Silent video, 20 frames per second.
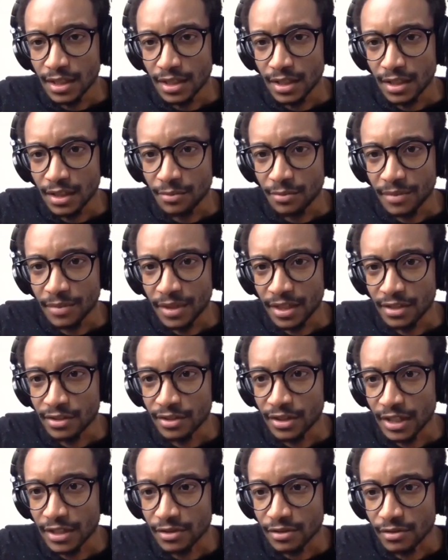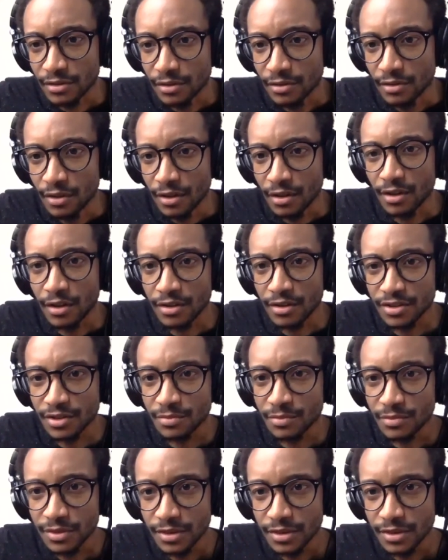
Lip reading: Oh man, you guys are awesome.